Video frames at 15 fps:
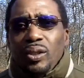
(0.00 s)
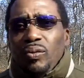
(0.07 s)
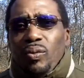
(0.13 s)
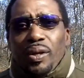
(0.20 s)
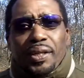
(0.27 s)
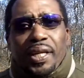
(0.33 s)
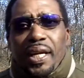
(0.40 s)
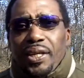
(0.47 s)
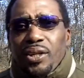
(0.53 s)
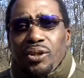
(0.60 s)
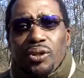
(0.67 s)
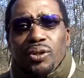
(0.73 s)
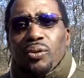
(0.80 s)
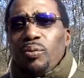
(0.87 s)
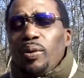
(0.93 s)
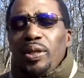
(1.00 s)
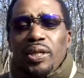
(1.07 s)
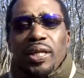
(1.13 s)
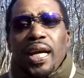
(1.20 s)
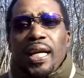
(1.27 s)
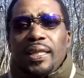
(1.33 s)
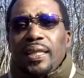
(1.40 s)
What can you do when
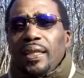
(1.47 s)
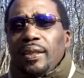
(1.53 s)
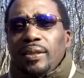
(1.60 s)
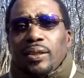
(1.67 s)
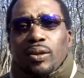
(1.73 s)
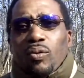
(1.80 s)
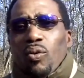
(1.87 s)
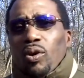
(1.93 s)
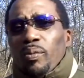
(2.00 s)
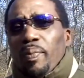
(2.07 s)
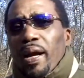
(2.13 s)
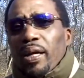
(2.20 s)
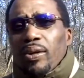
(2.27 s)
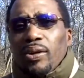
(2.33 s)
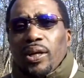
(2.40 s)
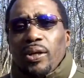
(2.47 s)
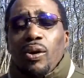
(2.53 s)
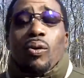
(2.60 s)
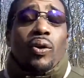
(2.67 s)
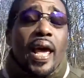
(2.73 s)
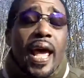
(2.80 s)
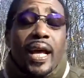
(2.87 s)
you got the quarterback looking
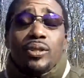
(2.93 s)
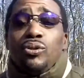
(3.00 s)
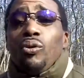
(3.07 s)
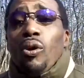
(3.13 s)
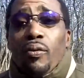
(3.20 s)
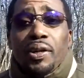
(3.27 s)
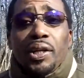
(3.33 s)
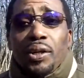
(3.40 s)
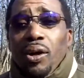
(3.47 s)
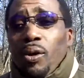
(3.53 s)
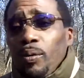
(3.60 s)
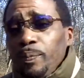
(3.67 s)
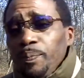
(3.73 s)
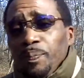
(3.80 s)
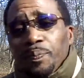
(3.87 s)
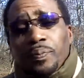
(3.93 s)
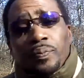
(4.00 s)
old? As you already know,